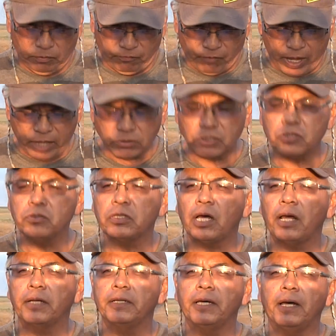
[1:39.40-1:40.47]
filed suit
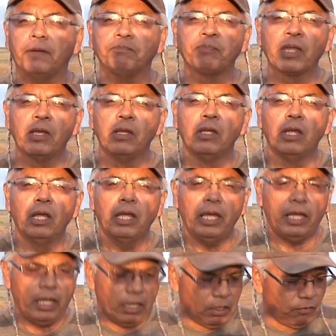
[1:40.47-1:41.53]
on
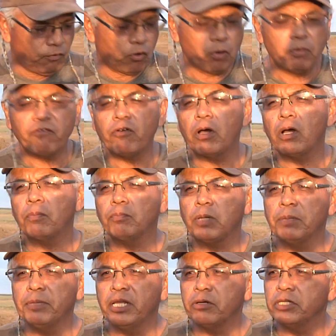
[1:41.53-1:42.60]
in the form of a
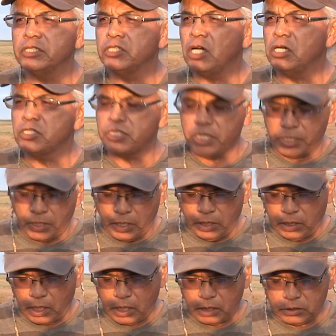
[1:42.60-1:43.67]
preliminary injunction
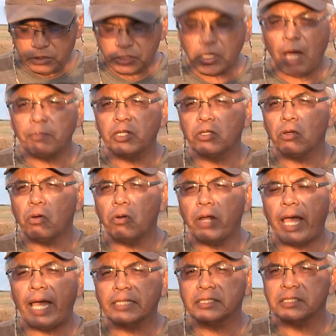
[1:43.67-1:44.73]
to stop the
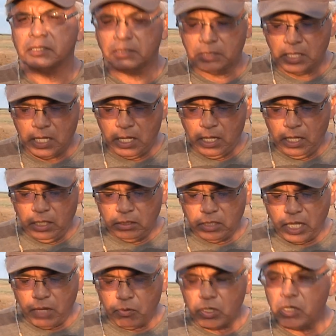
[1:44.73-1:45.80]
Dakota Access.
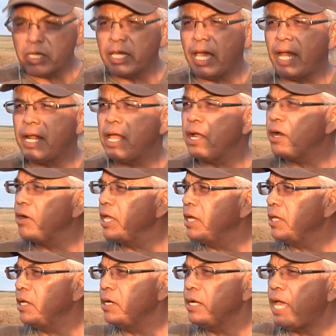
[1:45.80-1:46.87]
Today we're looking at an area
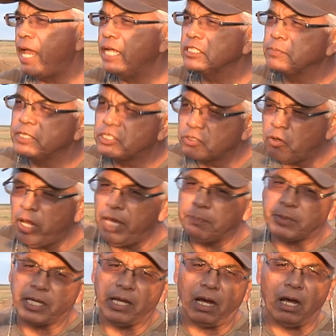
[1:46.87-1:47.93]
here that has been
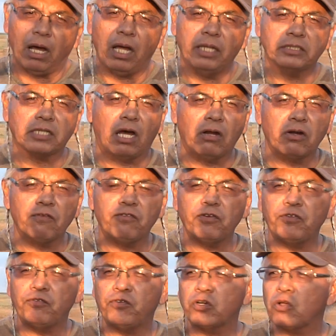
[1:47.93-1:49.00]
scraped. It's a
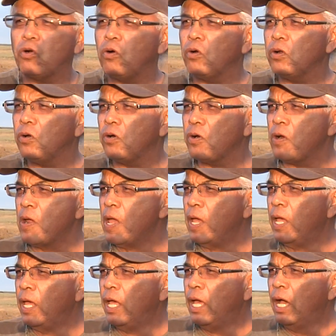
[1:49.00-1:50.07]
150-foot corridor.
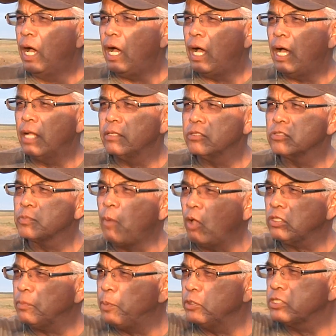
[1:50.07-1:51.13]
There was
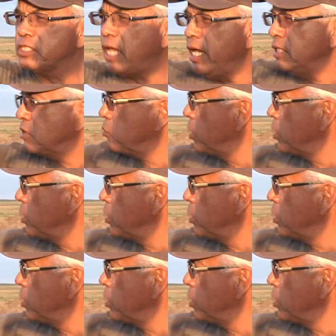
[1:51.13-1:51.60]
multiple sites